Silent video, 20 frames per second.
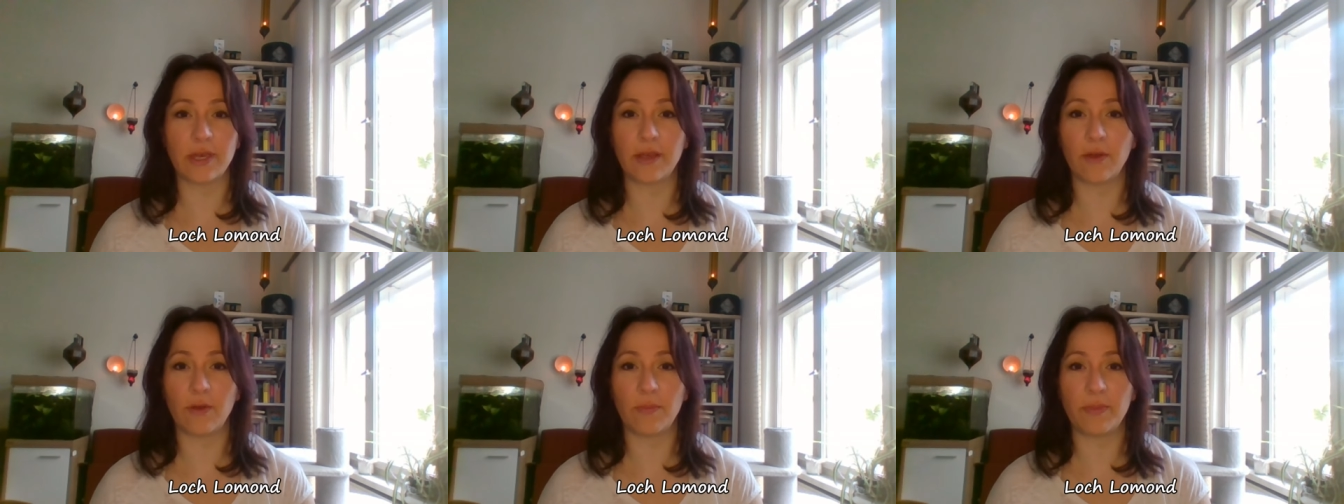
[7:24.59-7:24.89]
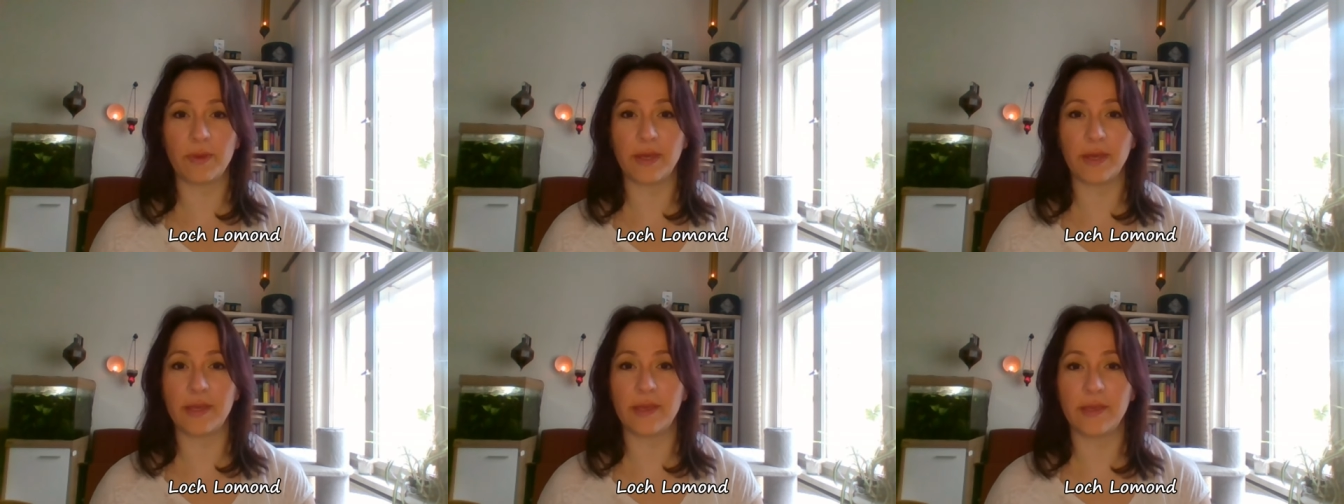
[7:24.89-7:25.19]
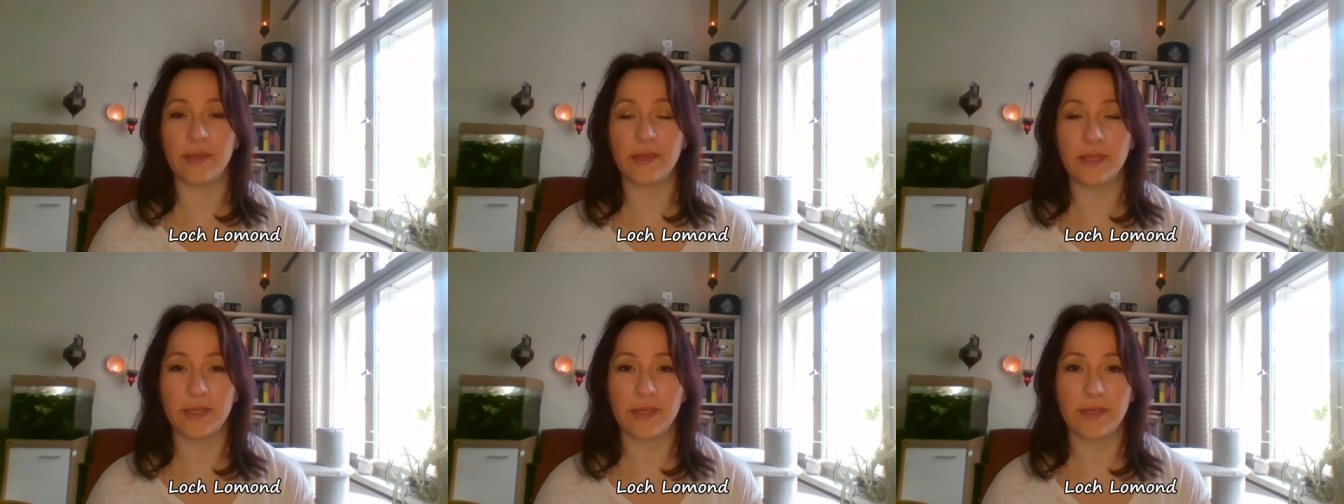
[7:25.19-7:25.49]
I hope
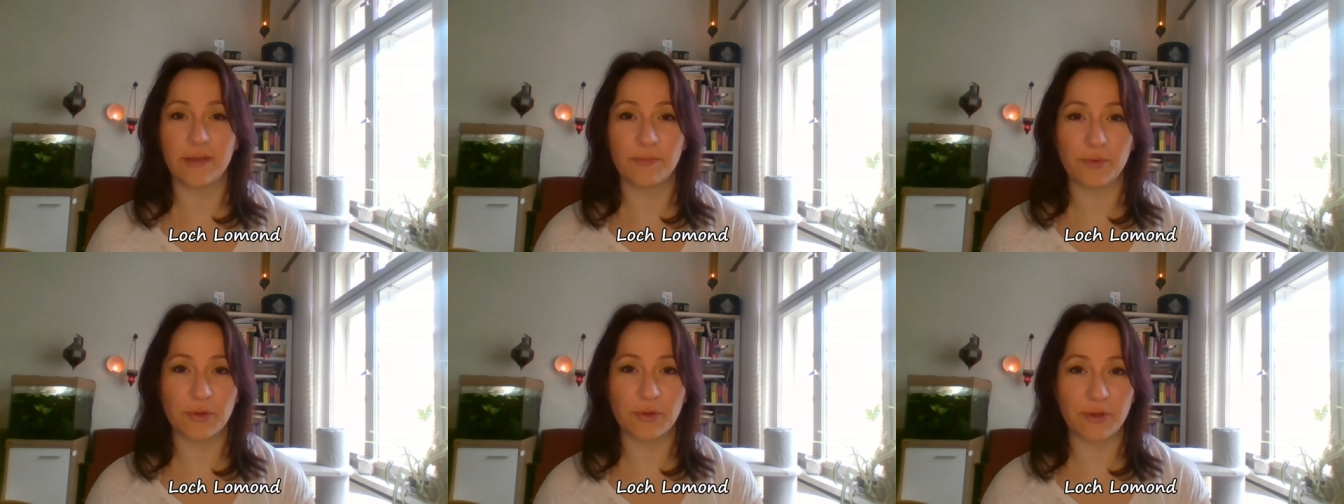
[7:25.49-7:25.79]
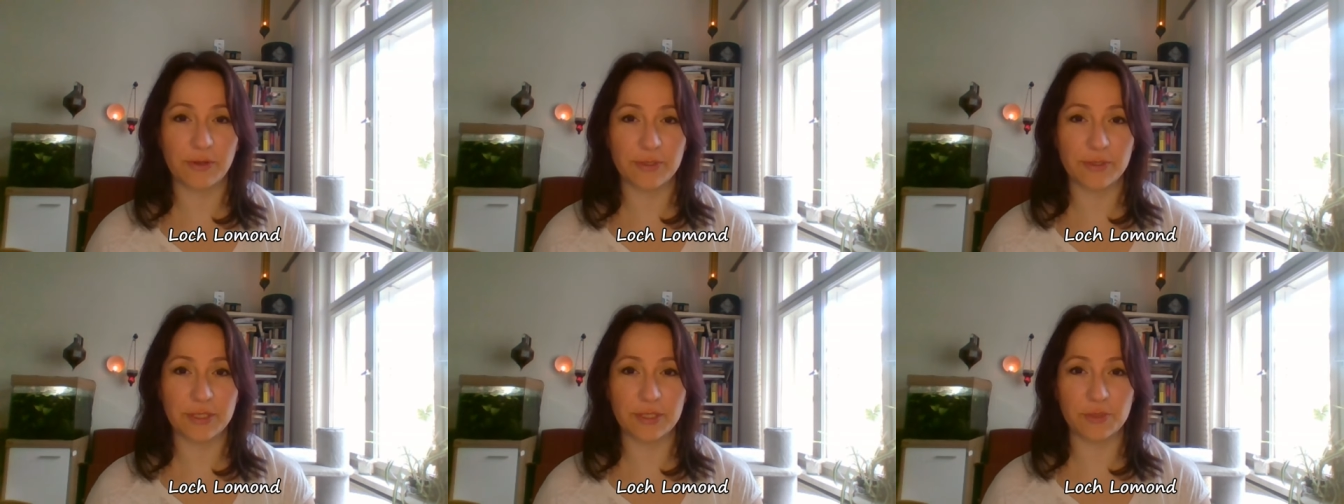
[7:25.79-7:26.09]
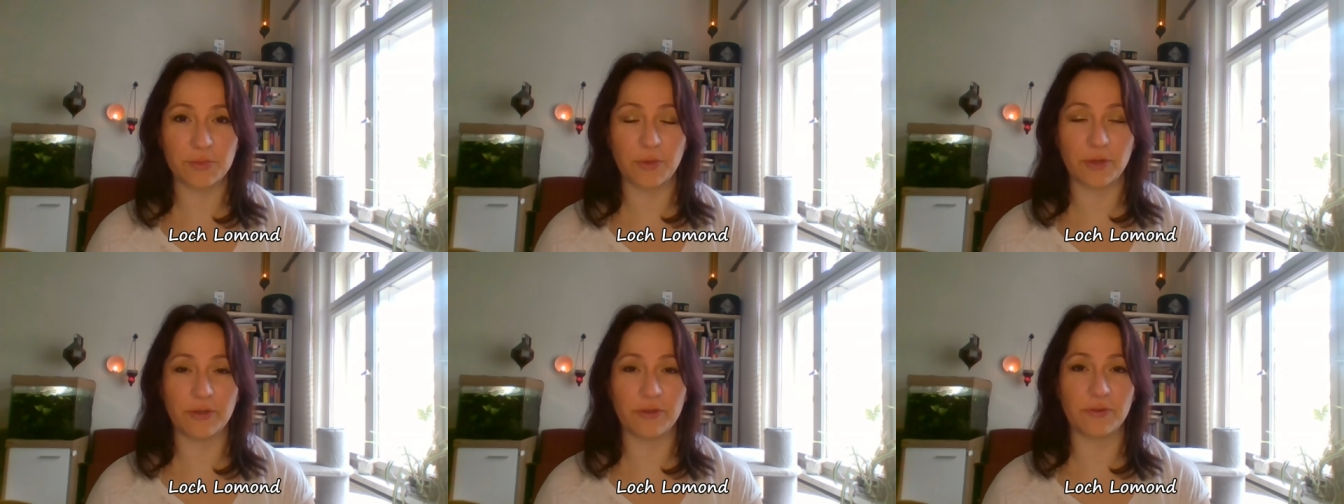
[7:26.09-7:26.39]
I pronounced
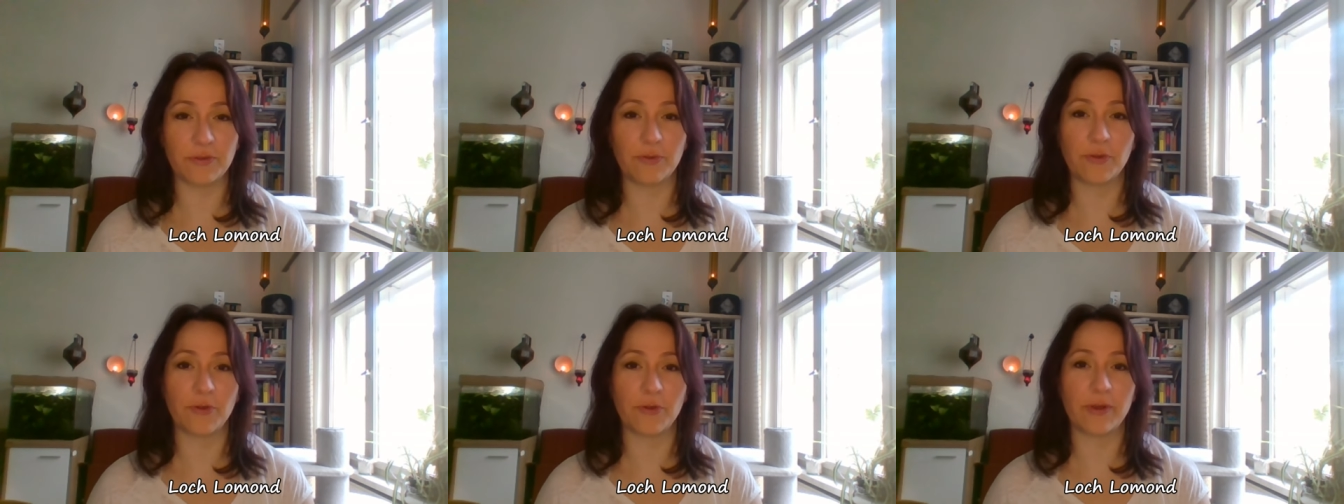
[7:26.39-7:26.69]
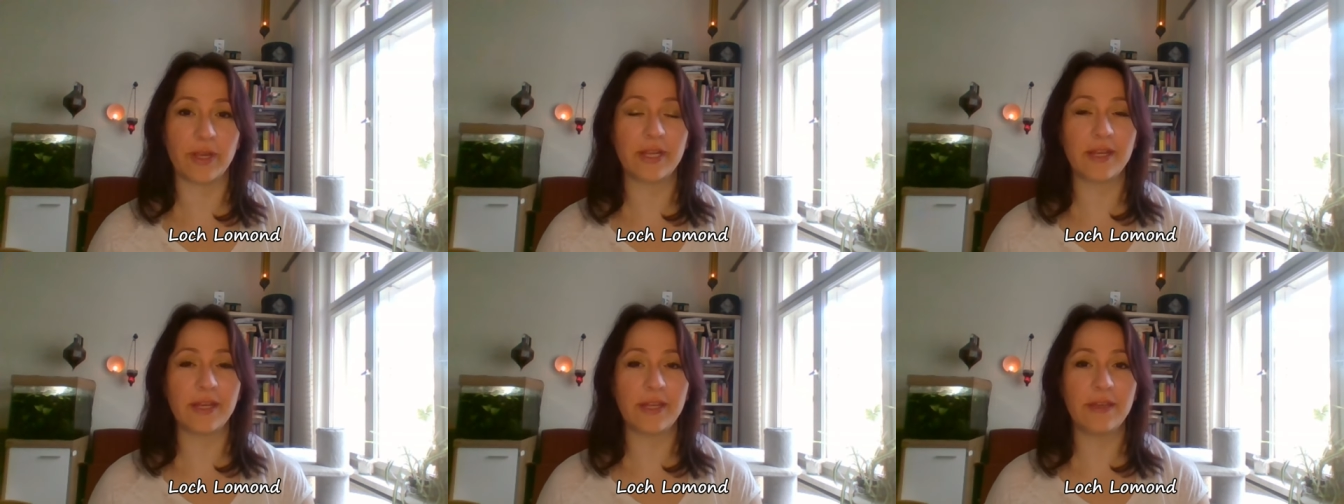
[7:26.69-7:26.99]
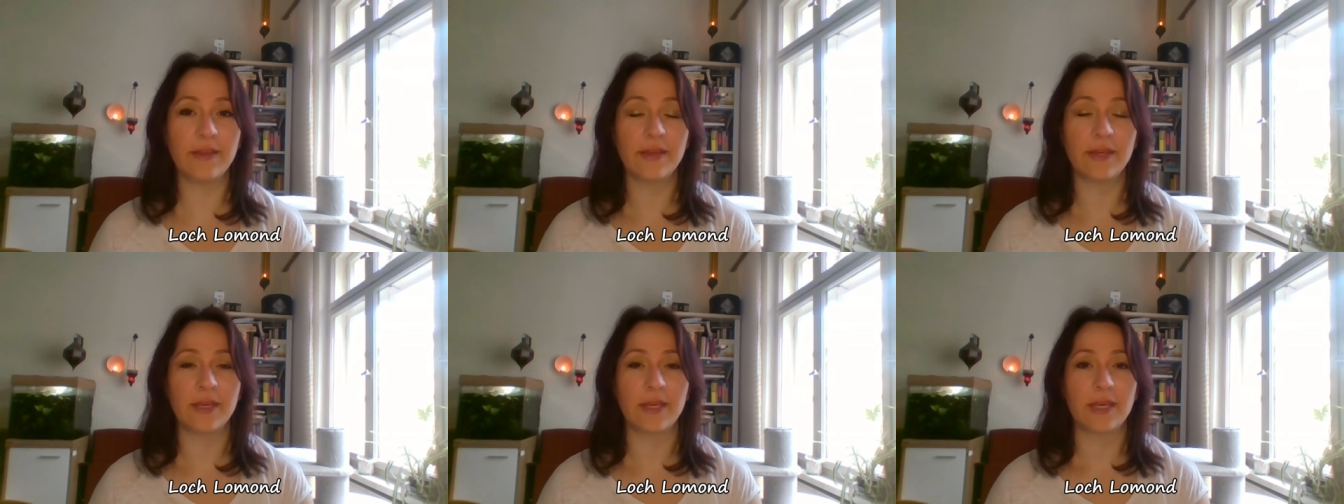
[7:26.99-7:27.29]
this one
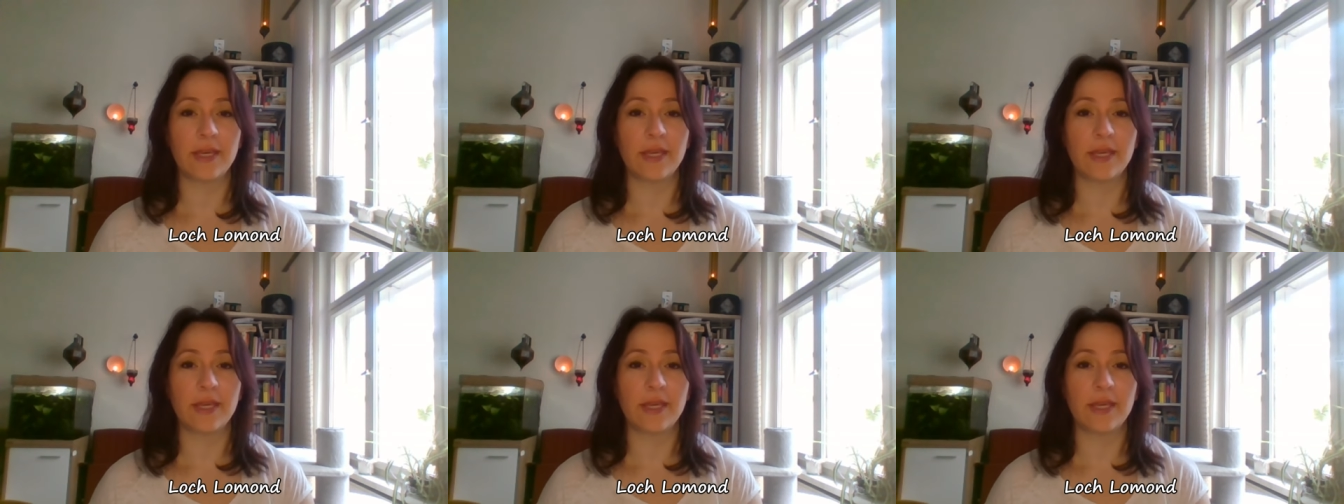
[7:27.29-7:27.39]
correctly.